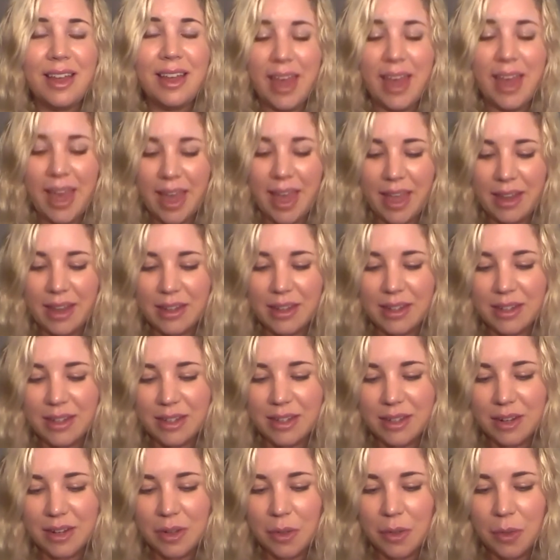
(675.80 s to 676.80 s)

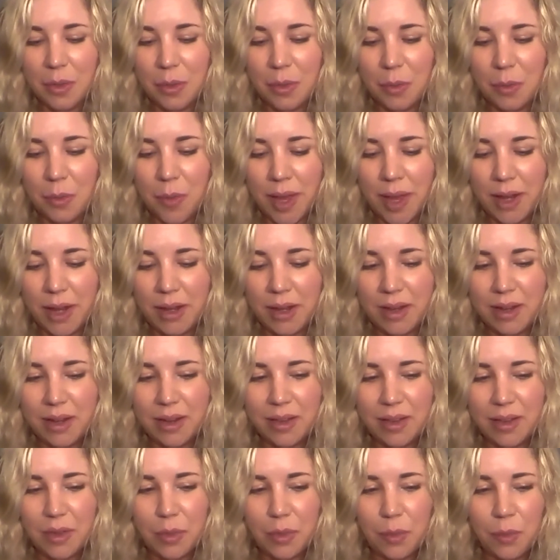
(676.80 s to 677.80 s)
And
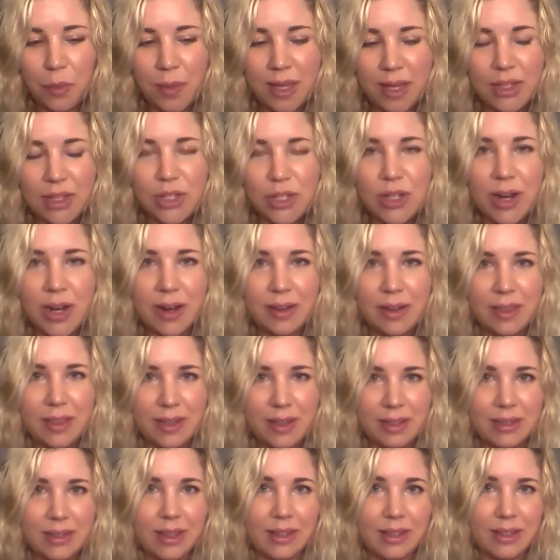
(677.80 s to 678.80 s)
when we share
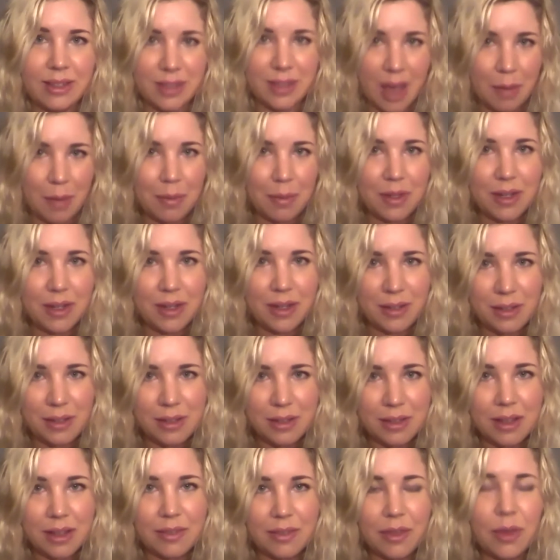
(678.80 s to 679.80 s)
this
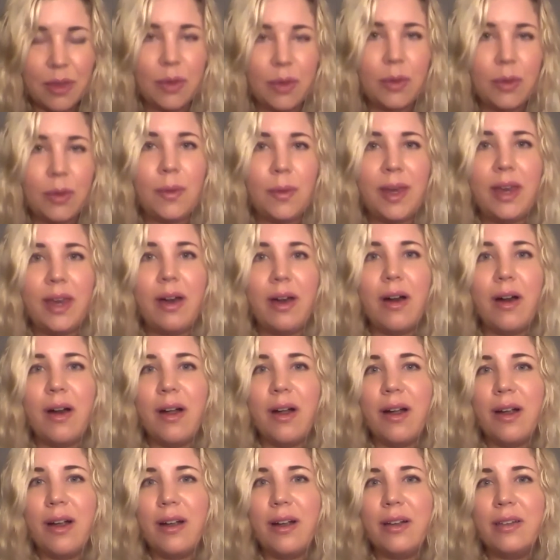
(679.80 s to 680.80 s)
acceptance of who we
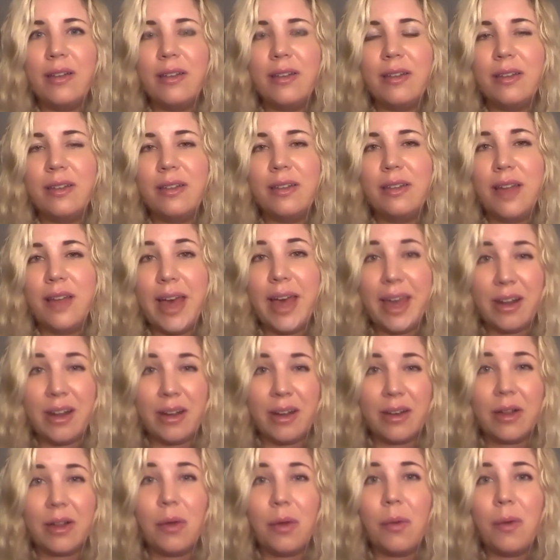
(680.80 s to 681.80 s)
are at
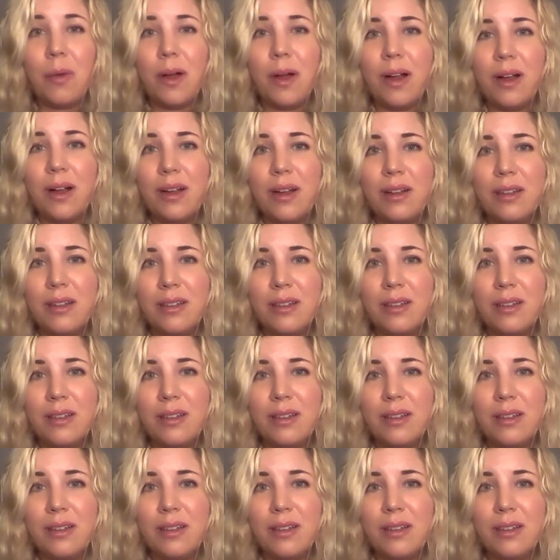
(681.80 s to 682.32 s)
our core,